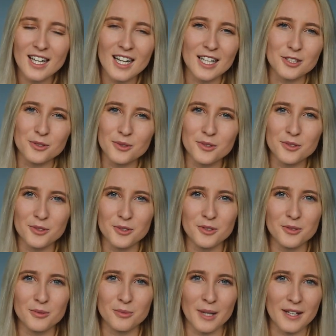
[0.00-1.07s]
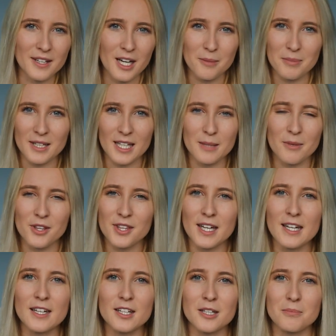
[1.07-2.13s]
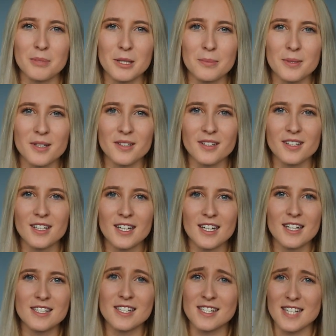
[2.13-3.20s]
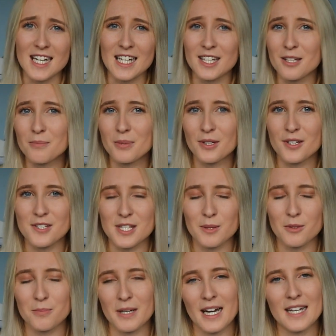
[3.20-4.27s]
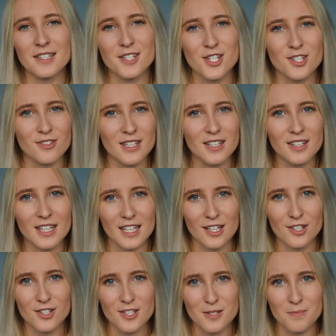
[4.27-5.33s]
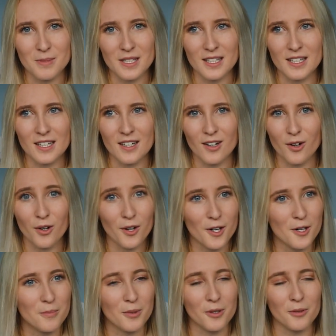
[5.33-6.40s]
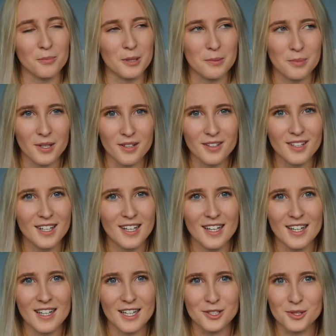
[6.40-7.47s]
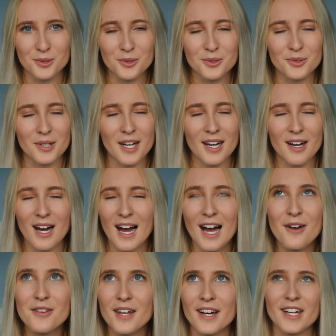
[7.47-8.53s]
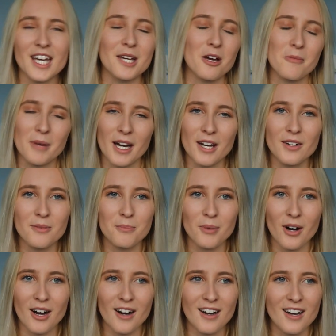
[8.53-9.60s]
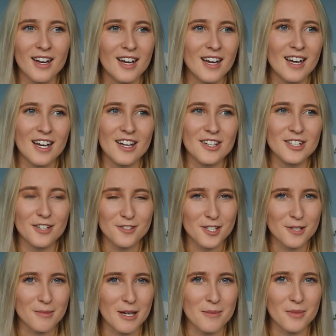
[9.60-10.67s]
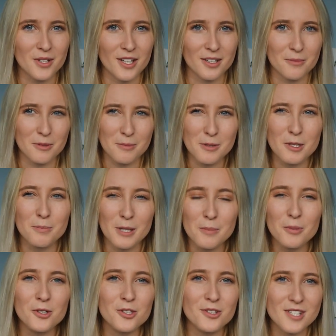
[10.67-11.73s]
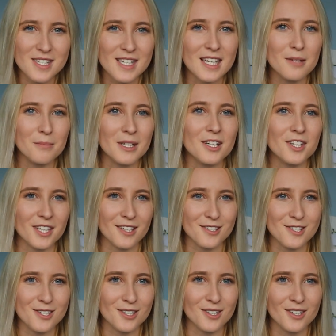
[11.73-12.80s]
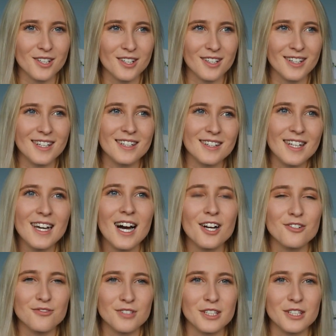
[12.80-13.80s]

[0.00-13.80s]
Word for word: I don't know when that became a thing, that people decided that because they were behind a screen they could just be horrible people. I don't know how that came about, but you have to remember that the people you're saying mean things to, they are